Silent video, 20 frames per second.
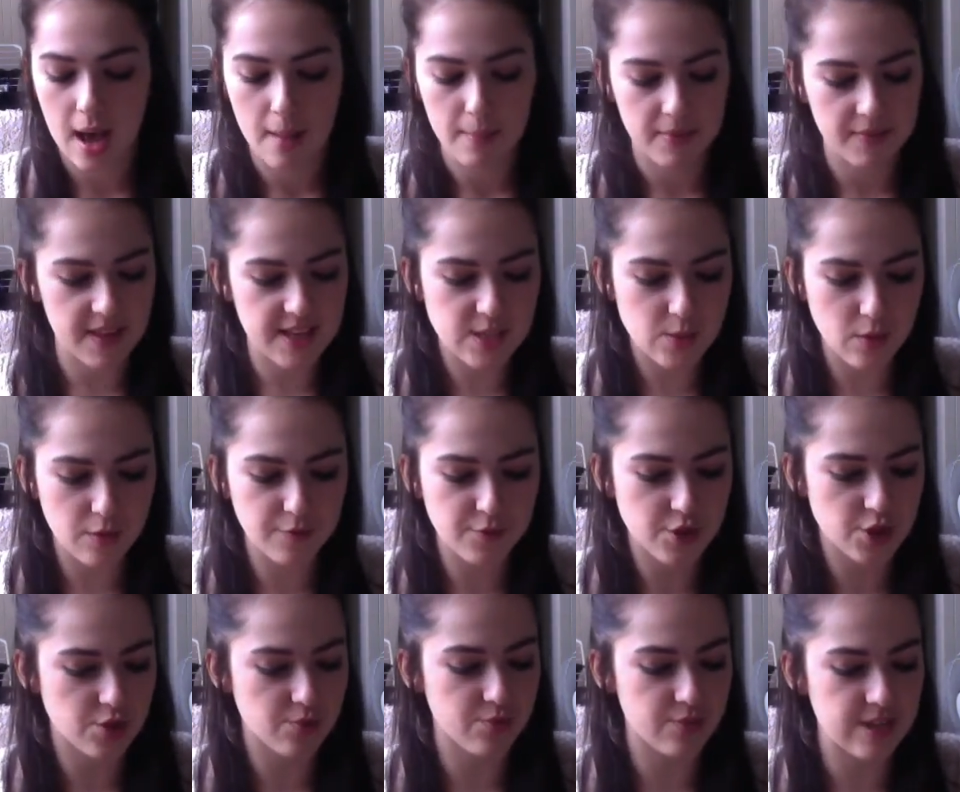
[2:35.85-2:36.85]
But this one, for
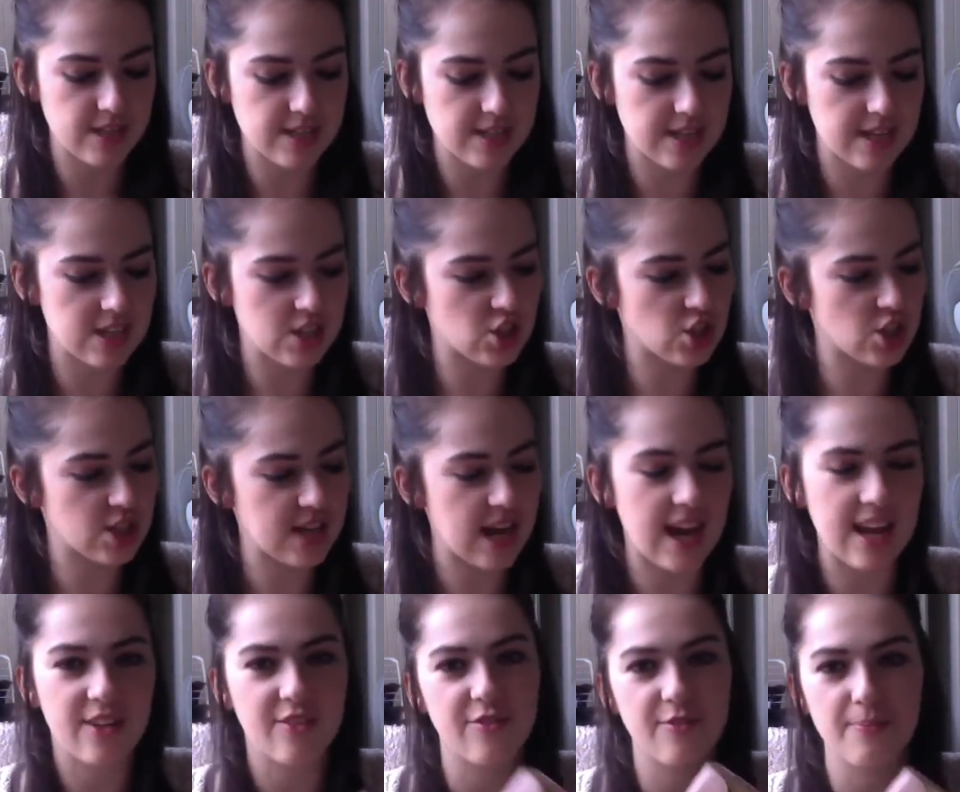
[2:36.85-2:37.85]
some reason, it's just
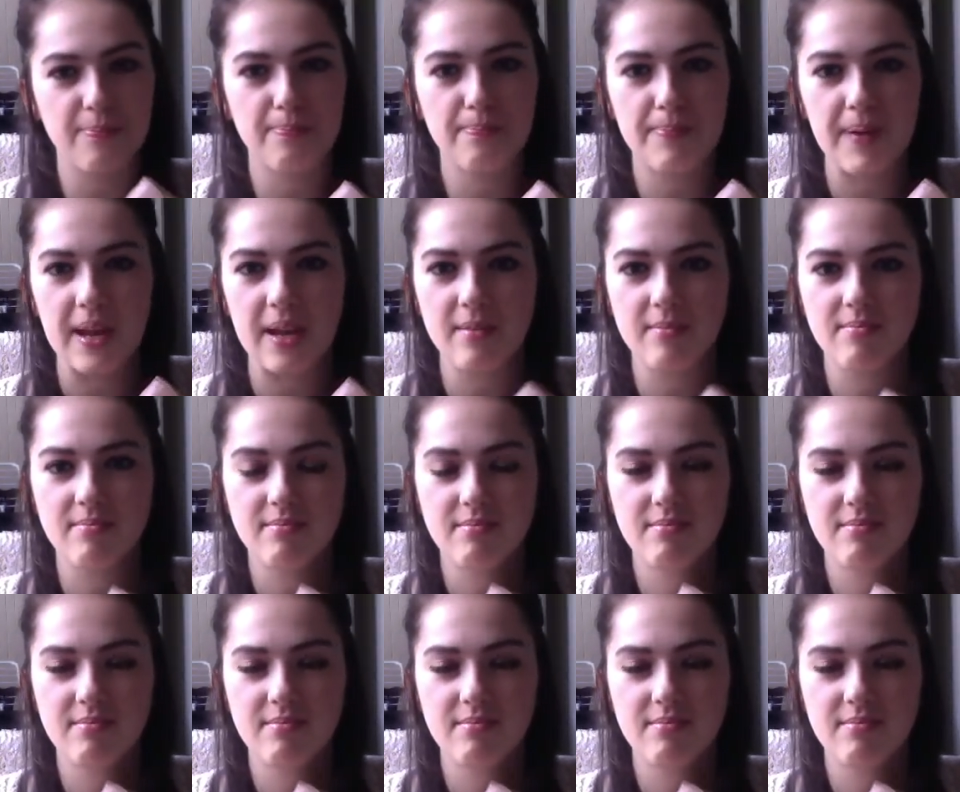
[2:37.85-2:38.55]
kind of been